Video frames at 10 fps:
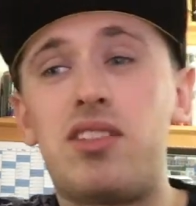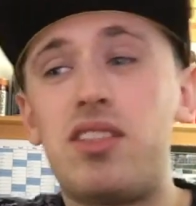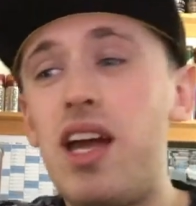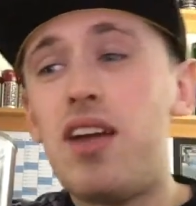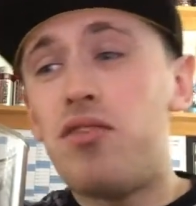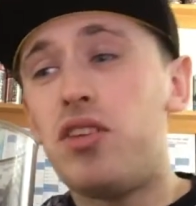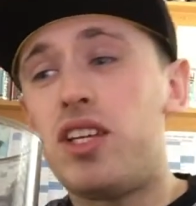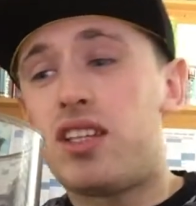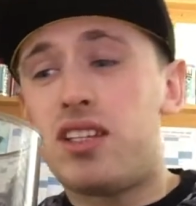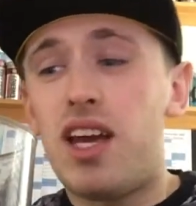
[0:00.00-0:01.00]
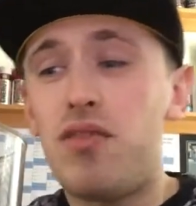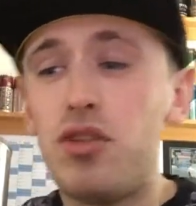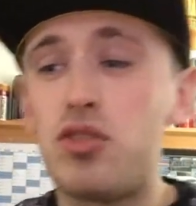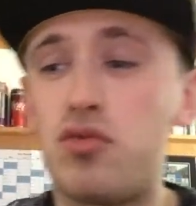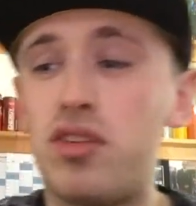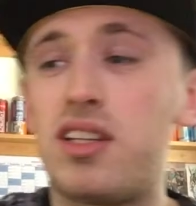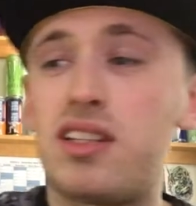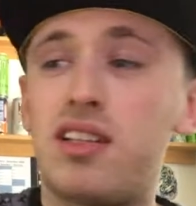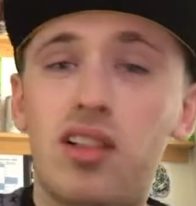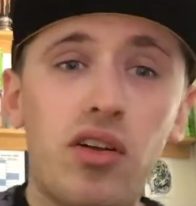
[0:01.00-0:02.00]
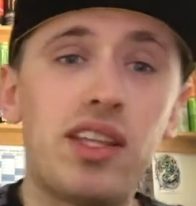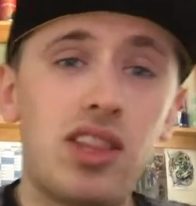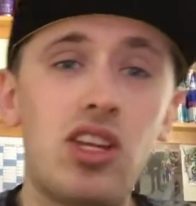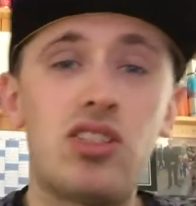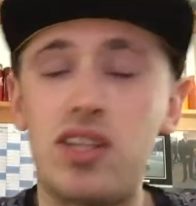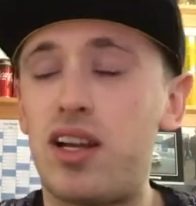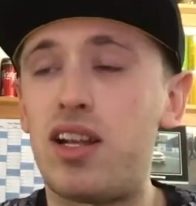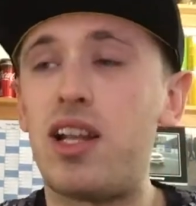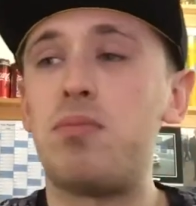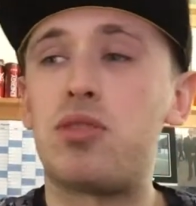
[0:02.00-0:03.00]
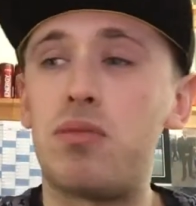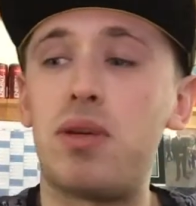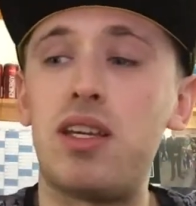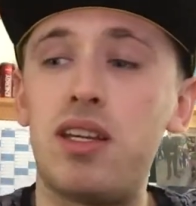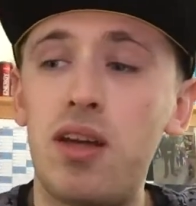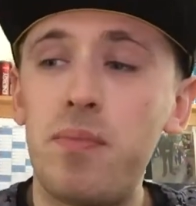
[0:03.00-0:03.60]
Because every drink like this that claims to be